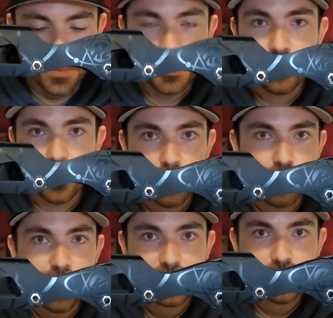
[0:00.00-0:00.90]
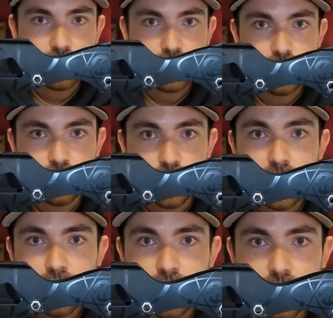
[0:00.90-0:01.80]
if you want to branch out to
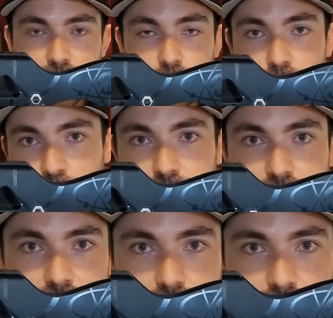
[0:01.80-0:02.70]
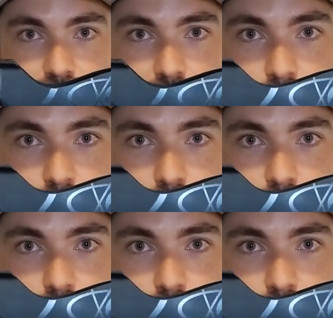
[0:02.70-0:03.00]
some more freestyle skating.